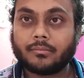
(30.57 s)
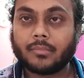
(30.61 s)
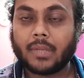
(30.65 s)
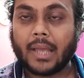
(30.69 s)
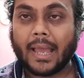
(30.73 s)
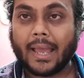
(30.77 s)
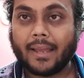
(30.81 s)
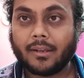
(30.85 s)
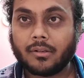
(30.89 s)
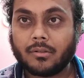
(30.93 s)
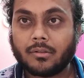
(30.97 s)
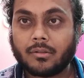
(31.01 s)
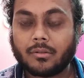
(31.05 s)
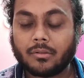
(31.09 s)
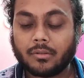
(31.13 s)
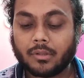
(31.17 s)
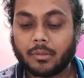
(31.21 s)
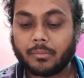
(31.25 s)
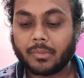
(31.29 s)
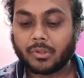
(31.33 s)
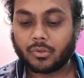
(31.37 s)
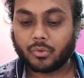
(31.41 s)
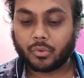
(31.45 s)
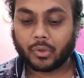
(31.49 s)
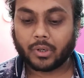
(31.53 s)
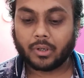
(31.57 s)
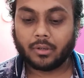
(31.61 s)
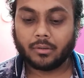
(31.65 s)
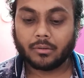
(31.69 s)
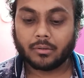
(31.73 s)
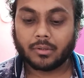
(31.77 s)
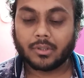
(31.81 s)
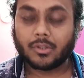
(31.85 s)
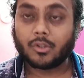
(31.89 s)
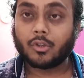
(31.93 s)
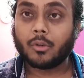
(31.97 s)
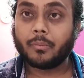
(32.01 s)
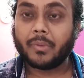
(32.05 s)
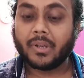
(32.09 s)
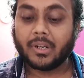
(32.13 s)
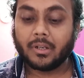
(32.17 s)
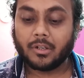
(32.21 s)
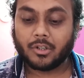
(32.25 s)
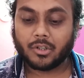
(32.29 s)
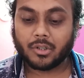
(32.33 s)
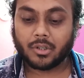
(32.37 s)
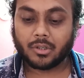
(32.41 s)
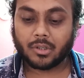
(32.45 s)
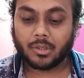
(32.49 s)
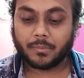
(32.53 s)
And number 3, this will be
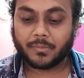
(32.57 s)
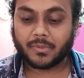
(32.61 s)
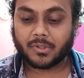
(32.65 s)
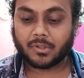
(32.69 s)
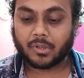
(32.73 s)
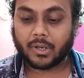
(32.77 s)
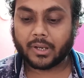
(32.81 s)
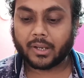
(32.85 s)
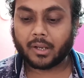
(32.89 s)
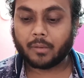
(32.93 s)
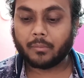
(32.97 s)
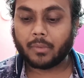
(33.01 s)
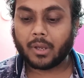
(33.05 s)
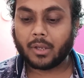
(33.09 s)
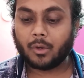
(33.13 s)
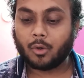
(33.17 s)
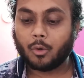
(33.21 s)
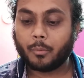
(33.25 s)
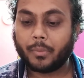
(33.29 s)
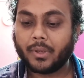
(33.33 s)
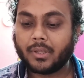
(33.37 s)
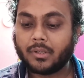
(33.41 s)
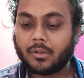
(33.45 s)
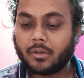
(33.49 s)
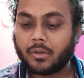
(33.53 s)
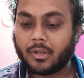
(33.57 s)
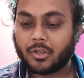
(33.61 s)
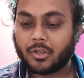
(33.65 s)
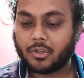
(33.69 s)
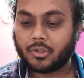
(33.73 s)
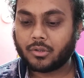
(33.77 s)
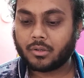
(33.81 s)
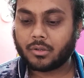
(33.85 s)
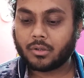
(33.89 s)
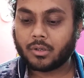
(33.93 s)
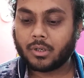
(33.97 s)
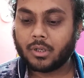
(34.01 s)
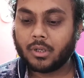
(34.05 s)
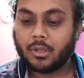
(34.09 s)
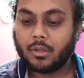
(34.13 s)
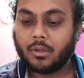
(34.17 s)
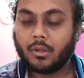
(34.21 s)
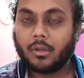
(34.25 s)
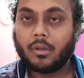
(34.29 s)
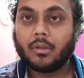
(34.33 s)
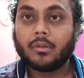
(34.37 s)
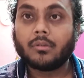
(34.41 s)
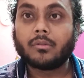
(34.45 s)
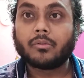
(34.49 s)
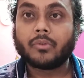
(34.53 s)
initiatives taken by UPENDRAKISHOR,
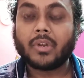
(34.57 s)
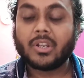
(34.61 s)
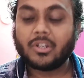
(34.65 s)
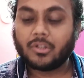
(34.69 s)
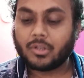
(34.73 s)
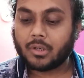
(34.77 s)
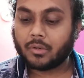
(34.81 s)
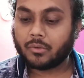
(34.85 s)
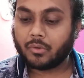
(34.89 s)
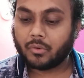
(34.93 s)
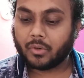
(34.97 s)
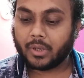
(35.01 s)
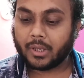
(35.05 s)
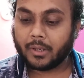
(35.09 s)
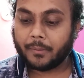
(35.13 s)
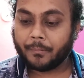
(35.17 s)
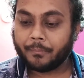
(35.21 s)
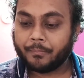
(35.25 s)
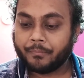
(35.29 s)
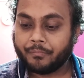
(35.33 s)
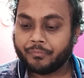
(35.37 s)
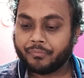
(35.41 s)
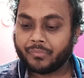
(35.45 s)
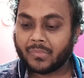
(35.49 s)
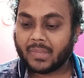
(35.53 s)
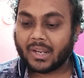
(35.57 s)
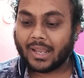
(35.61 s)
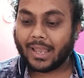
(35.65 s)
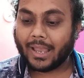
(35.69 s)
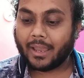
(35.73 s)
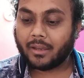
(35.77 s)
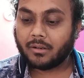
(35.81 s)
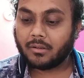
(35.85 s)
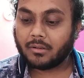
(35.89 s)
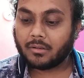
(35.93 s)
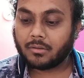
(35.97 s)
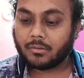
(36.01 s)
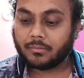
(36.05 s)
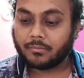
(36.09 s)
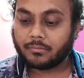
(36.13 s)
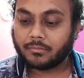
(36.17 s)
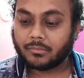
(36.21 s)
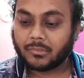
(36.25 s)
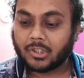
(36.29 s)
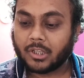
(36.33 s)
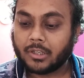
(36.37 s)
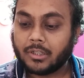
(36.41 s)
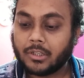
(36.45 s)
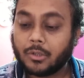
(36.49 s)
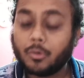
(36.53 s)
CHOUDHURY and
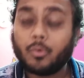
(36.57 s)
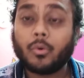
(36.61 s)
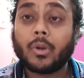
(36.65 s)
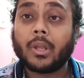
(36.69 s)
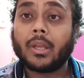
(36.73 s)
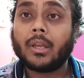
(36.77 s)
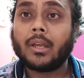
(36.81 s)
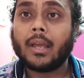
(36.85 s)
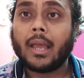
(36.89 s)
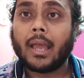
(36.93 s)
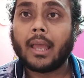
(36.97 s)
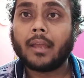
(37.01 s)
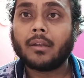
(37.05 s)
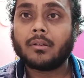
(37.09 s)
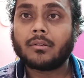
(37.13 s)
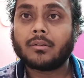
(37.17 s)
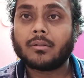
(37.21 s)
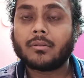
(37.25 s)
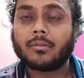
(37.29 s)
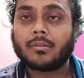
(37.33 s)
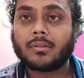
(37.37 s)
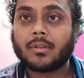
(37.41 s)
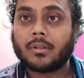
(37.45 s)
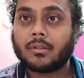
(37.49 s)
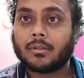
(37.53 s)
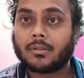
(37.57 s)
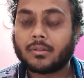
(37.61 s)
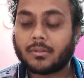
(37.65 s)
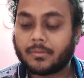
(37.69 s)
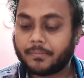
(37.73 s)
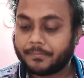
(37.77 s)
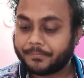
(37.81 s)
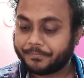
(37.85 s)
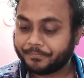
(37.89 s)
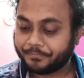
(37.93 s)
the U.RAY and Sons.